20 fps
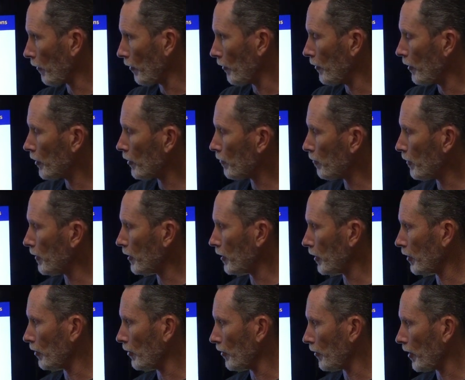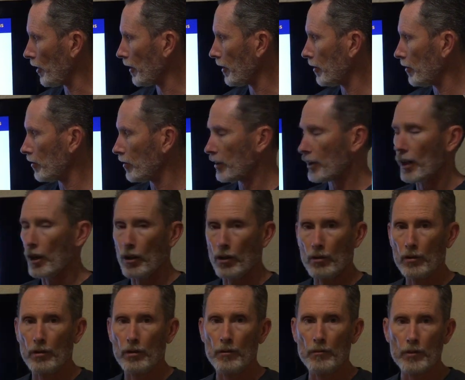for this particular thing is the
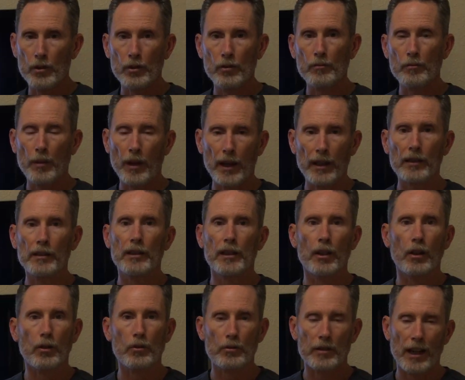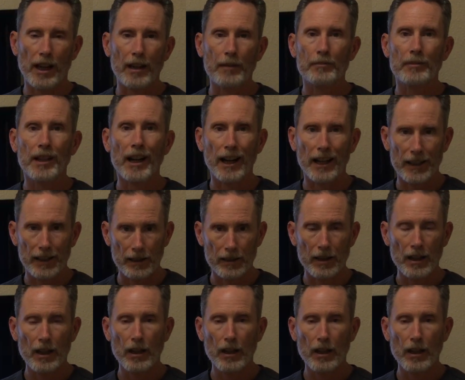autoimmune paleo type diet,